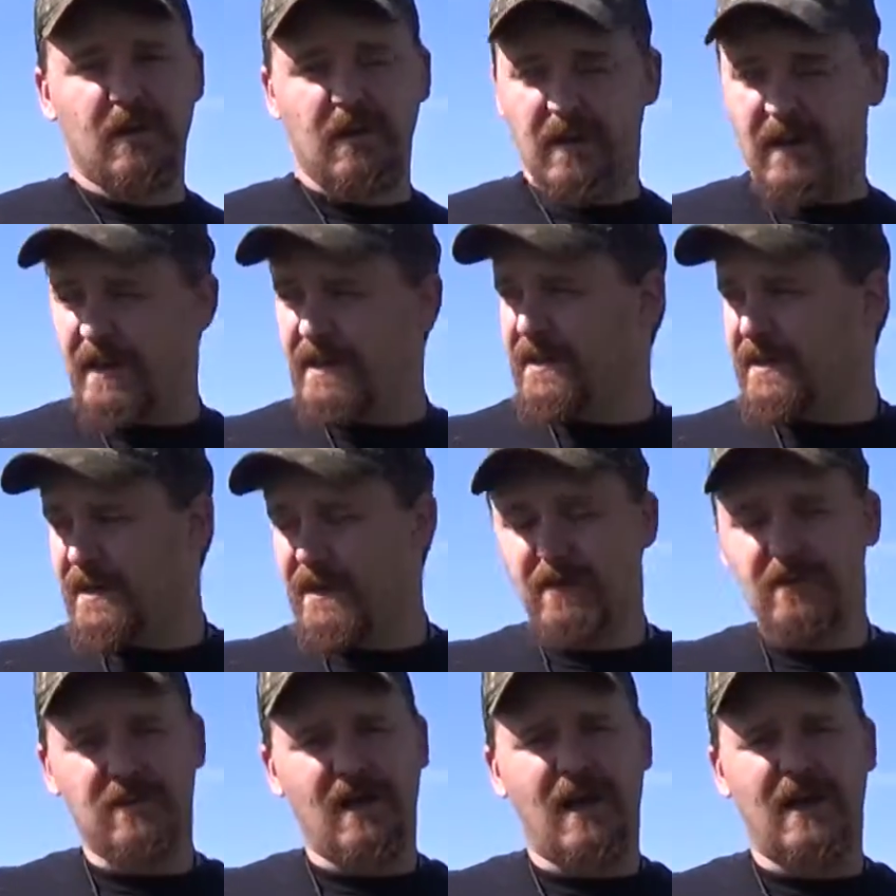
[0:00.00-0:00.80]
A
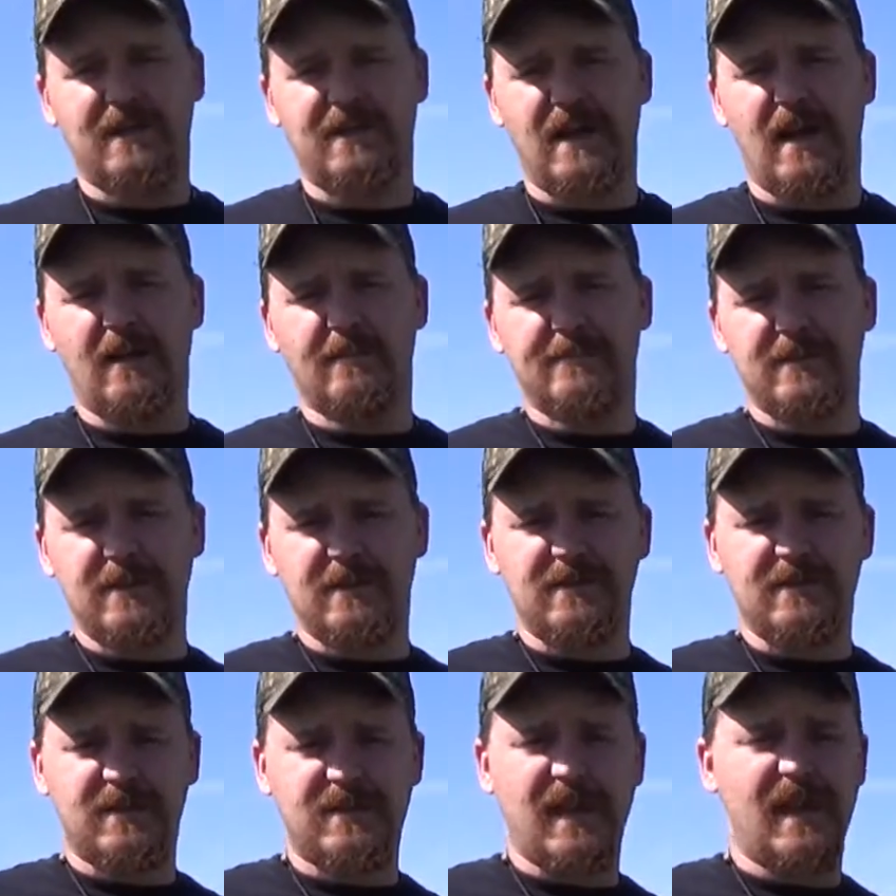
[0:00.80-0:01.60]
lot of times you're
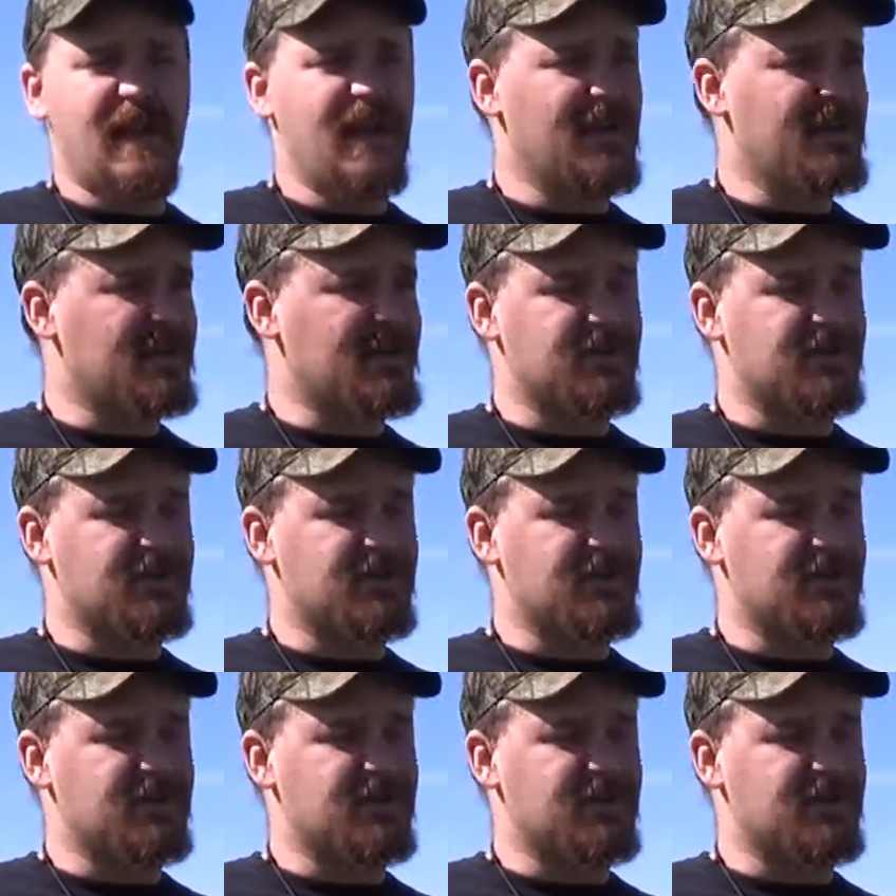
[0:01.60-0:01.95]
in the stand,